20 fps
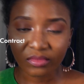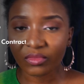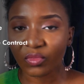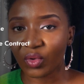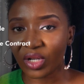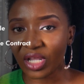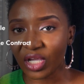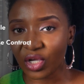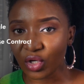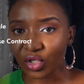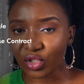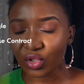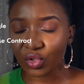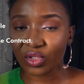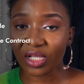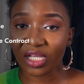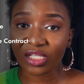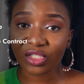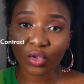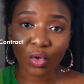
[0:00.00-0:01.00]
Whether you're a
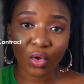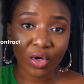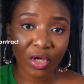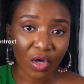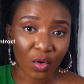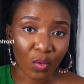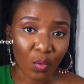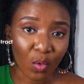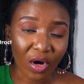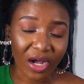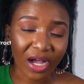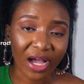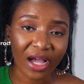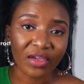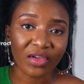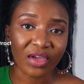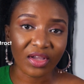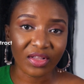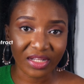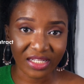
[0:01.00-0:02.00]
student or you're a worker,
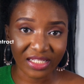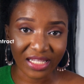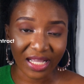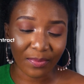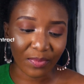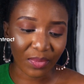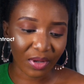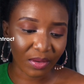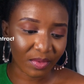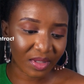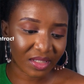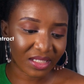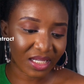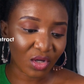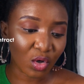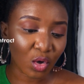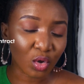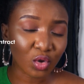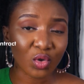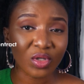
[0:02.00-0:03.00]
you need that permit. Then
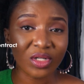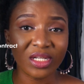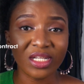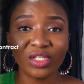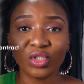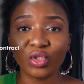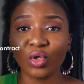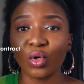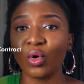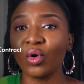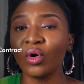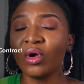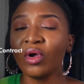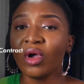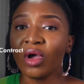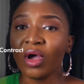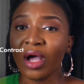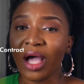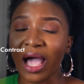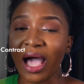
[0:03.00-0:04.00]
you also need your
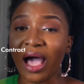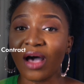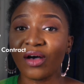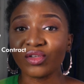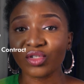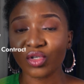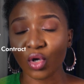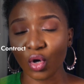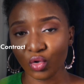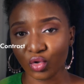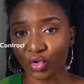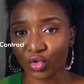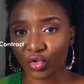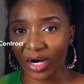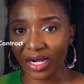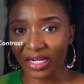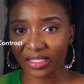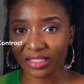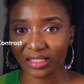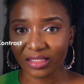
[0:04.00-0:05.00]
house
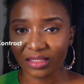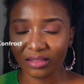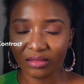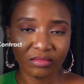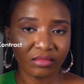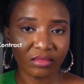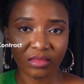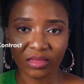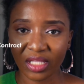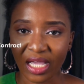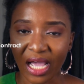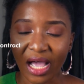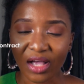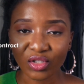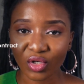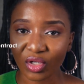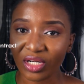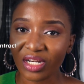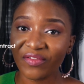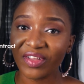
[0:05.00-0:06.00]
contract. The
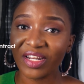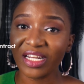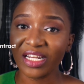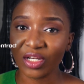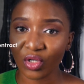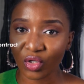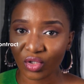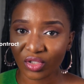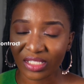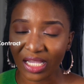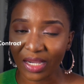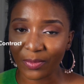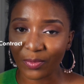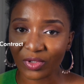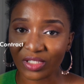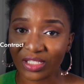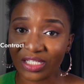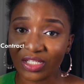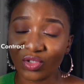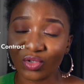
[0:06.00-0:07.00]
house you're living in North
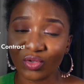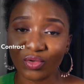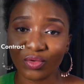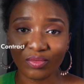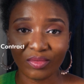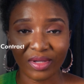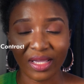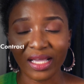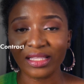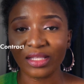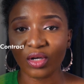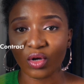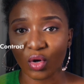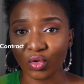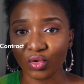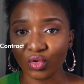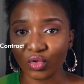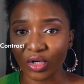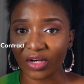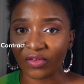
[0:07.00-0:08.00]
Cyprus, you need to get the
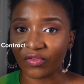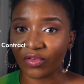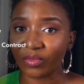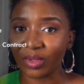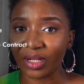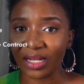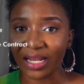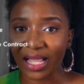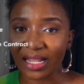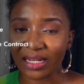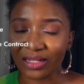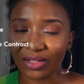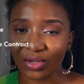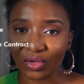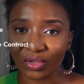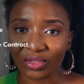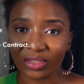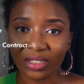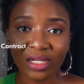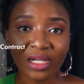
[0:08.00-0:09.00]
contract from the
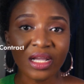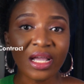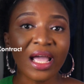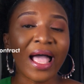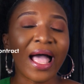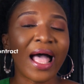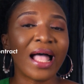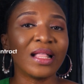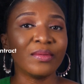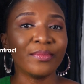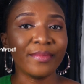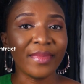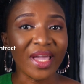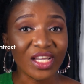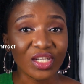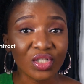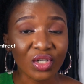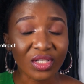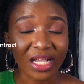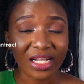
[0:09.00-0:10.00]
landlord and make
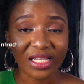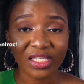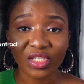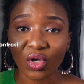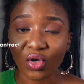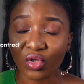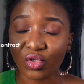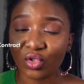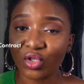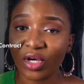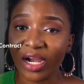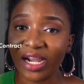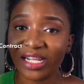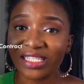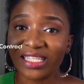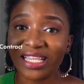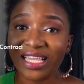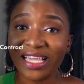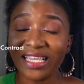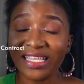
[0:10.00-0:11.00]
sure that this
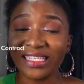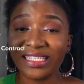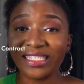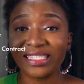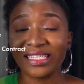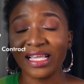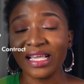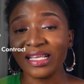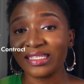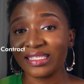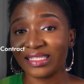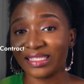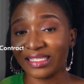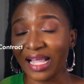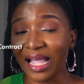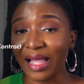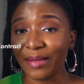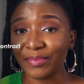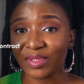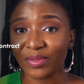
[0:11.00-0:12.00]
contract is
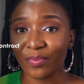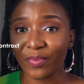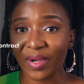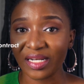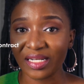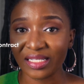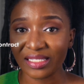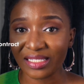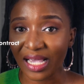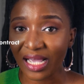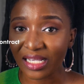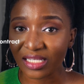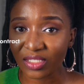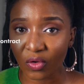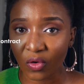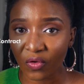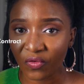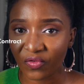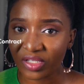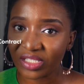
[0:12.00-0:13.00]
stamped by the tax
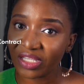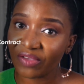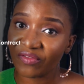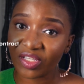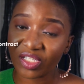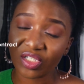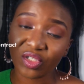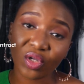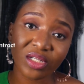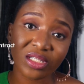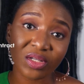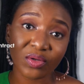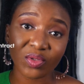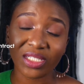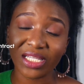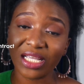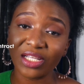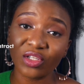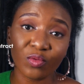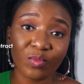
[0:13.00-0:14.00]
office. If it's not, they'll
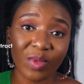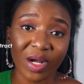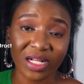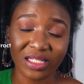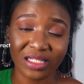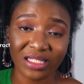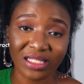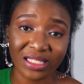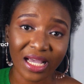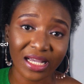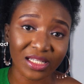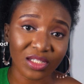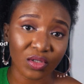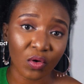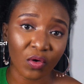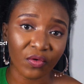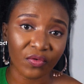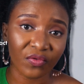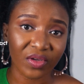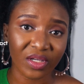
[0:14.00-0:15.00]
send you back to the tax
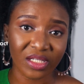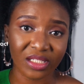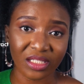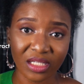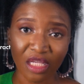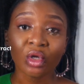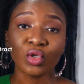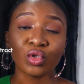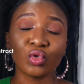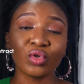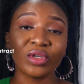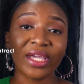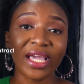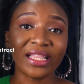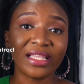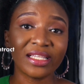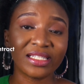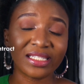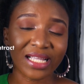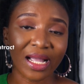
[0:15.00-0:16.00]
office to
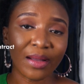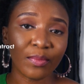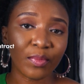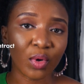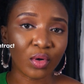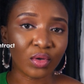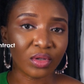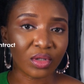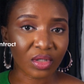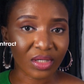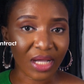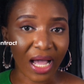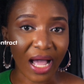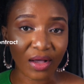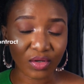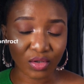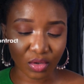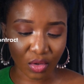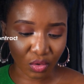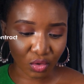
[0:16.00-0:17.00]
get the stamp on the
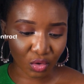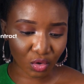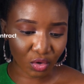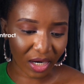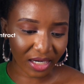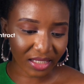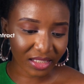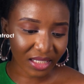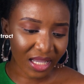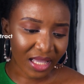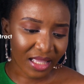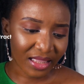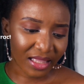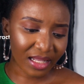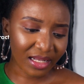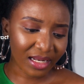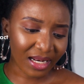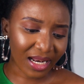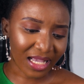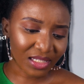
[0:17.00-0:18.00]
house contract.
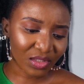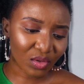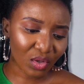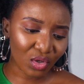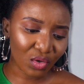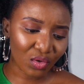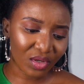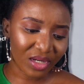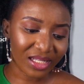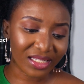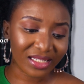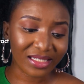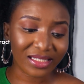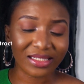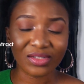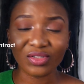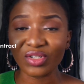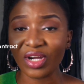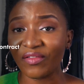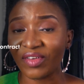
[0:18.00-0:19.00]
Then the last one you need
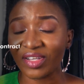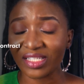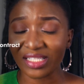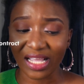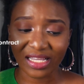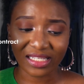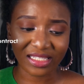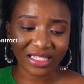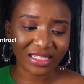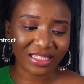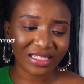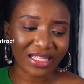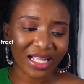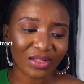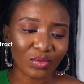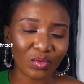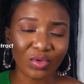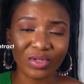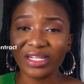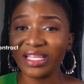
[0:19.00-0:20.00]
is driver's license.
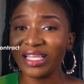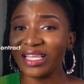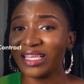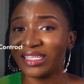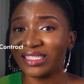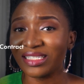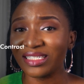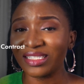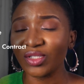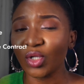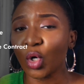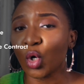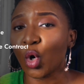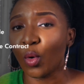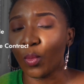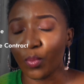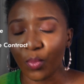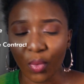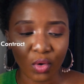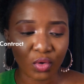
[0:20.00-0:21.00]
That one is not
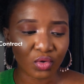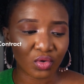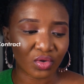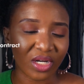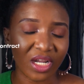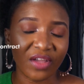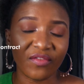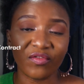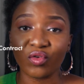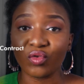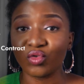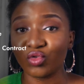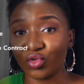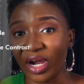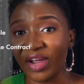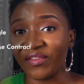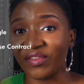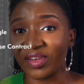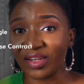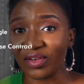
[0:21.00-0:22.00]
compulsory. If you
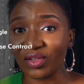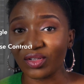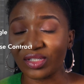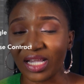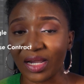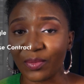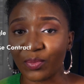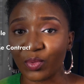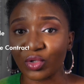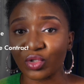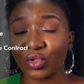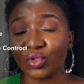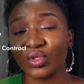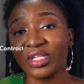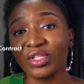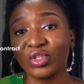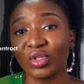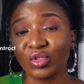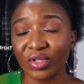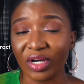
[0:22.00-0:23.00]
drive in North Cyprus, you
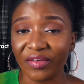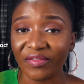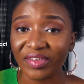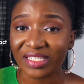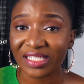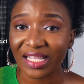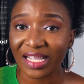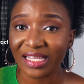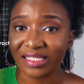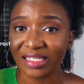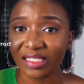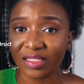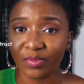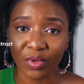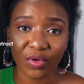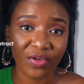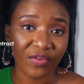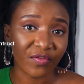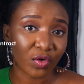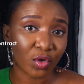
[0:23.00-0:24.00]
need your driver's license,
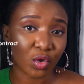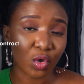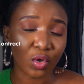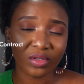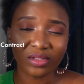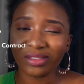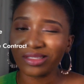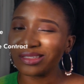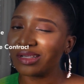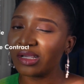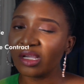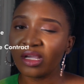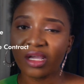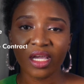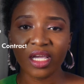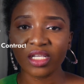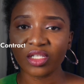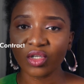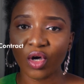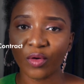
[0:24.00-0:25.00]
but if you don't,
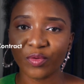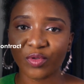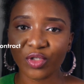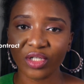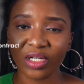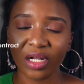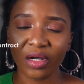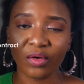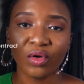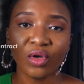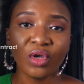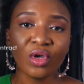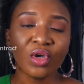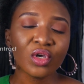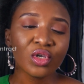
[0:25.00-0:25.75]
it's optional.